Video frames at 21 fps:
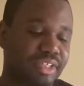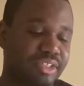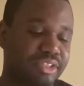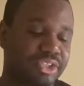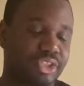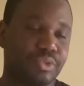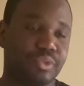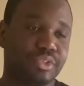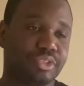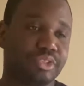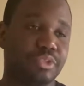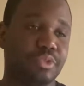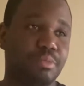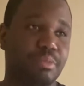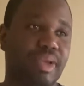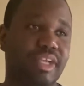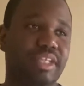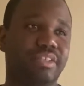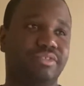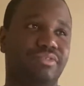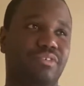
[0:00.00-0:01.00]
two and two
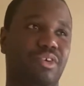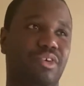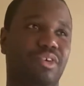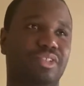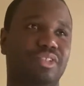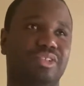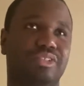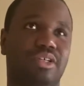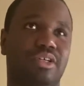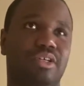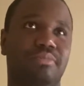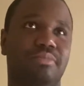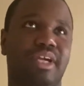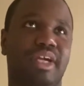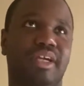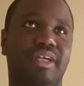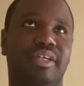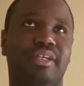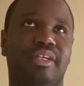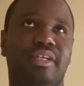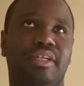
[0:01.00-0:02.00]
makes four. So I'm
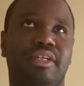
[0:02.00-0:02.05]
like,